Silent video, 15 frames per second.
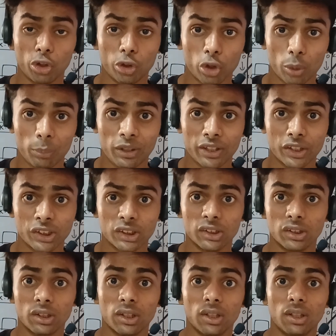
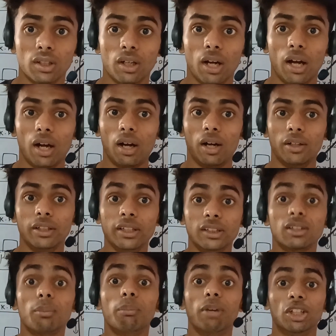application needs
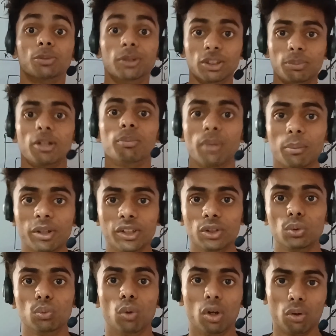some specific memory to
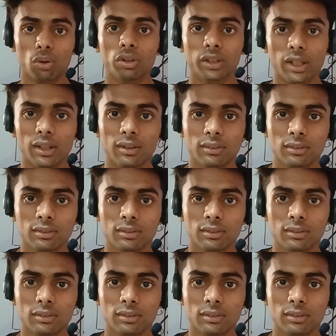work on that.